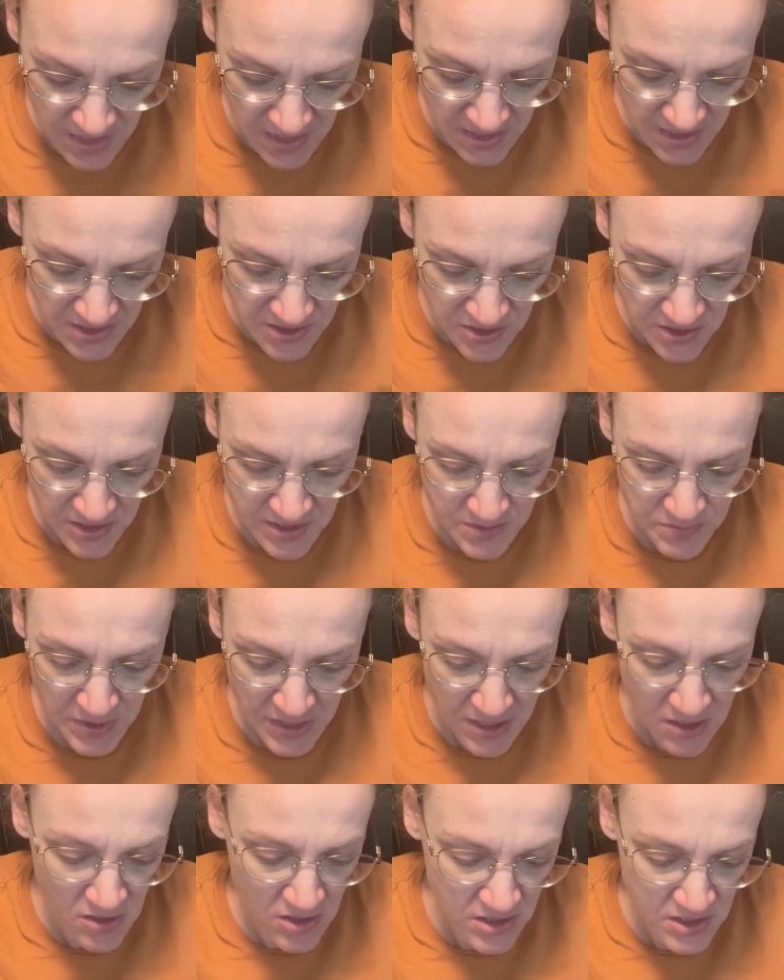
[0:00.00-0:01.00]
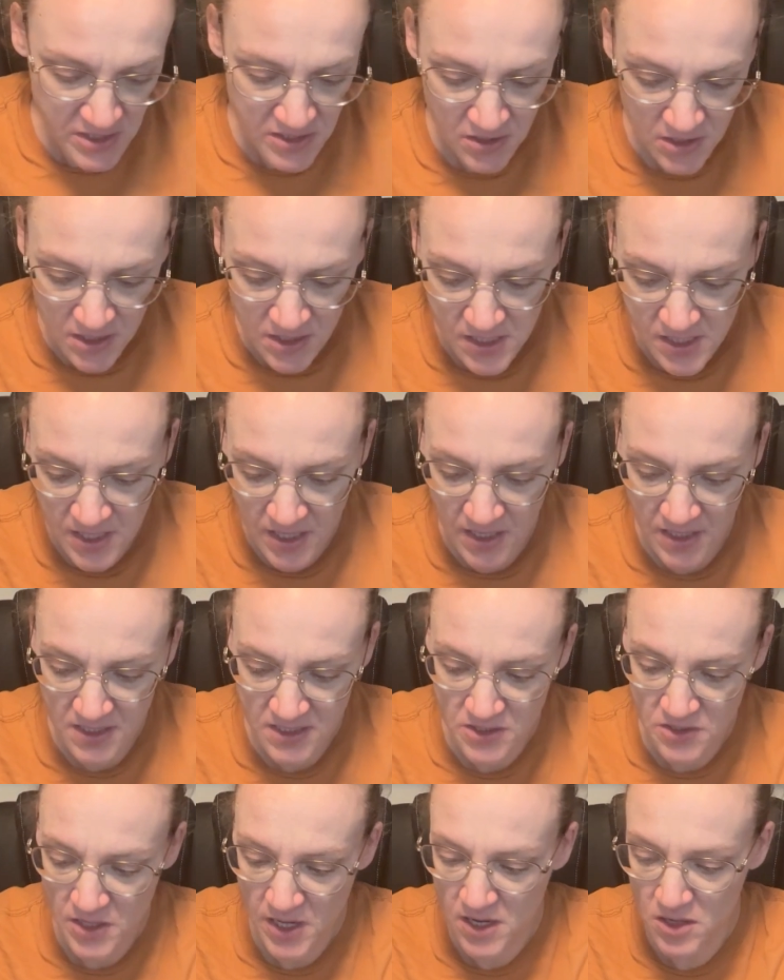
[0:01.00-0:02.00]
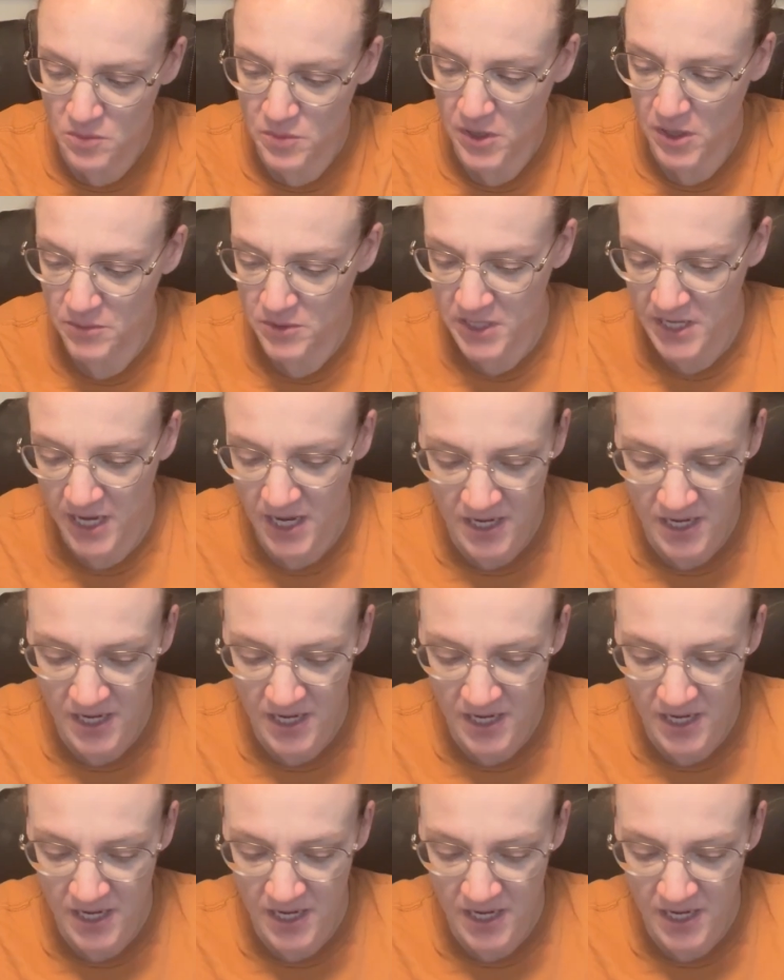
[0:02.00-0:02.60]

So that's my long dog. So that'll probably,